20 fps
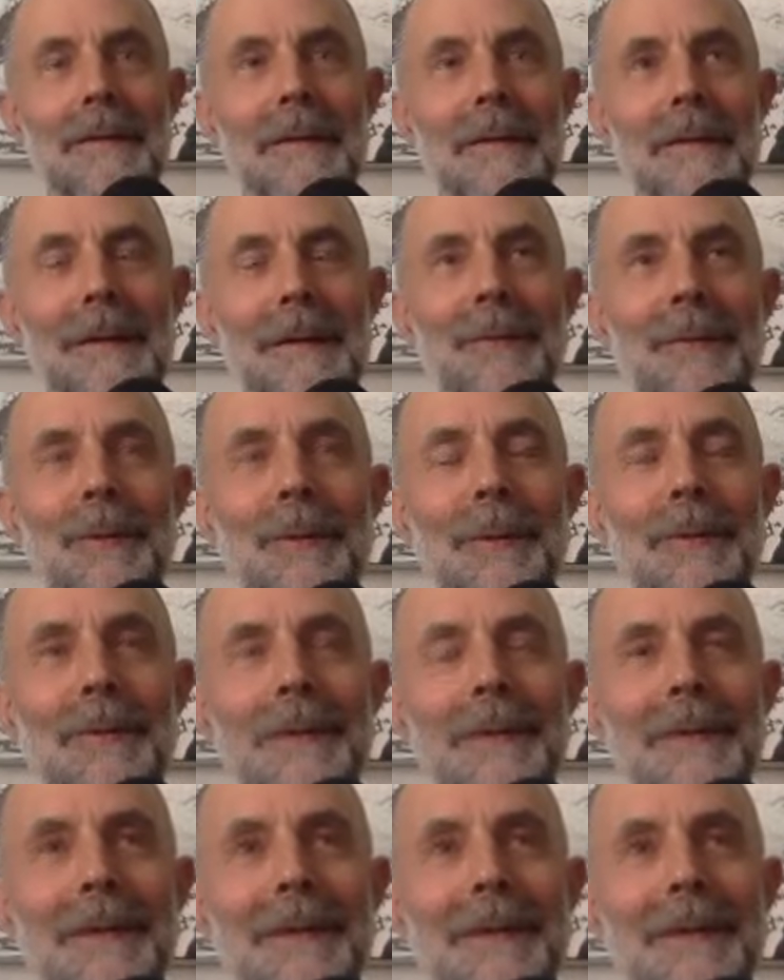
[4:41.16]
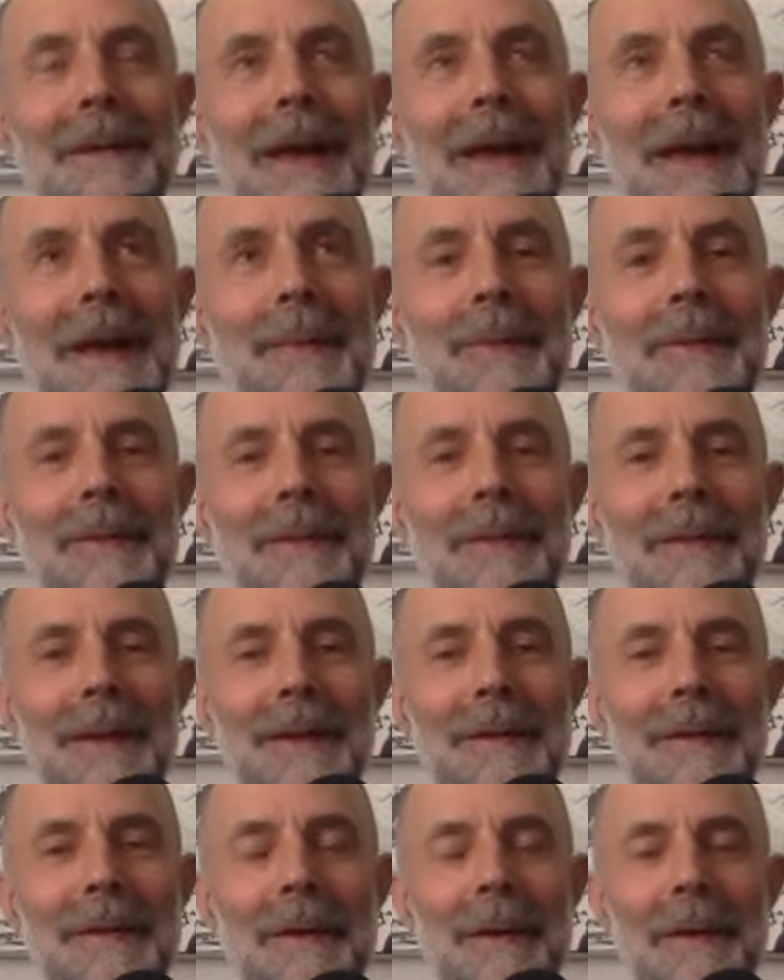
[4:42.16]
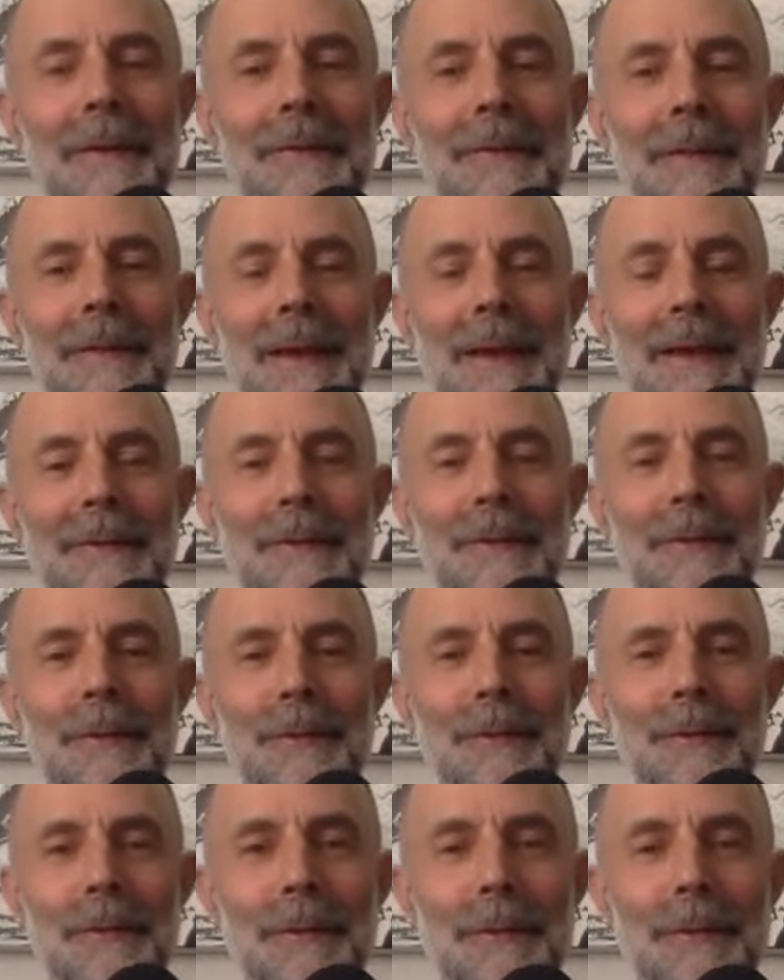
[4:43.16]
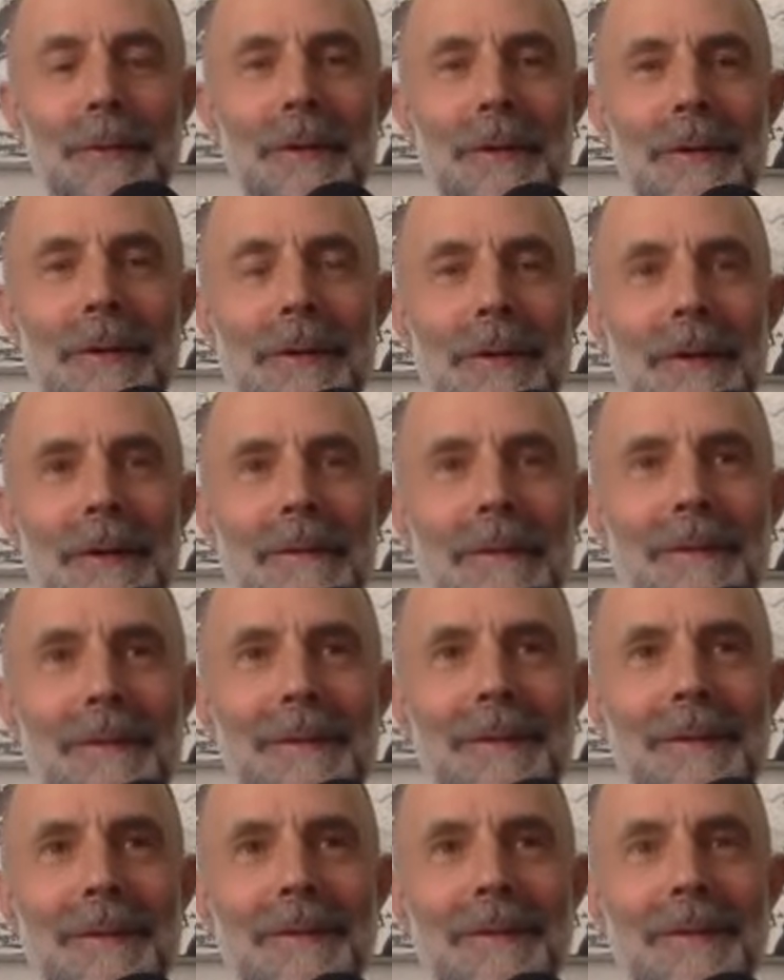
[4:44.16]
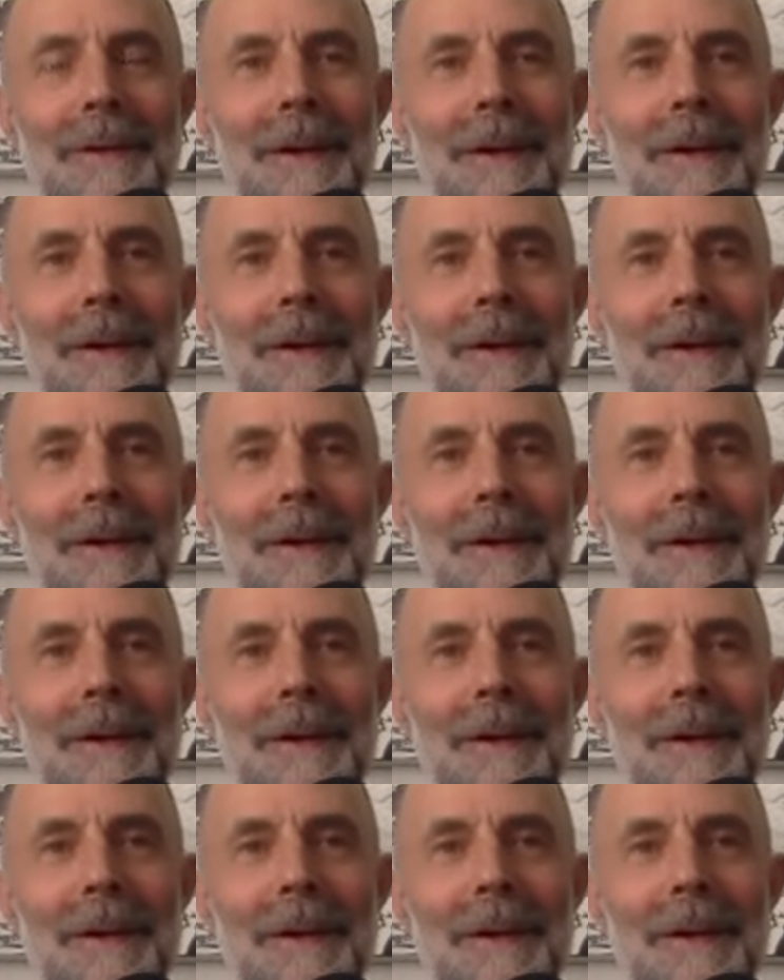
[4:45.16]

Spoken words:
you know, one thing that happened then after that talk was sort of